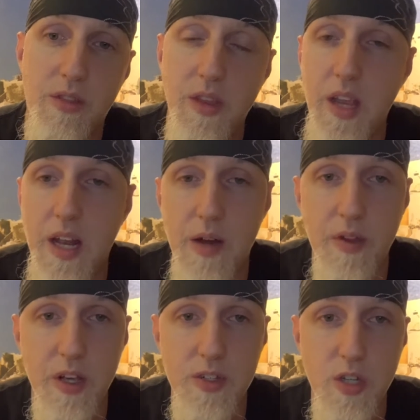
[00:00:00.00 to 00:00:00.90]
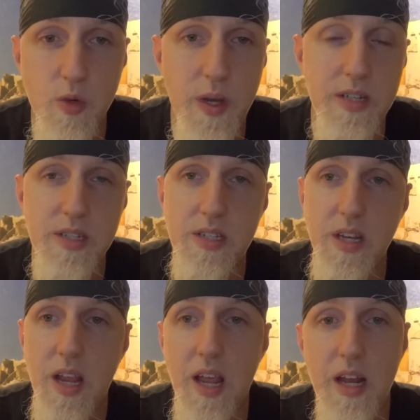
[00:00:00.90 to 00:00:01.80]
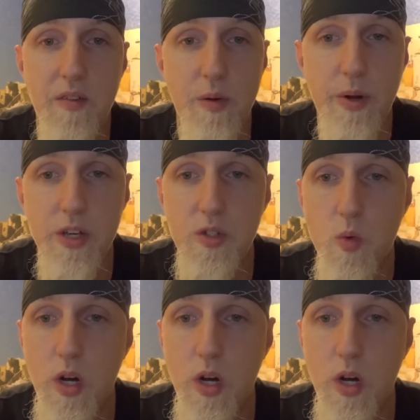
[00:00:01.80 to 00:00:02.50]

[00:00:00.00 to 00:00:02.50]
and everything else, the tweets and everyone else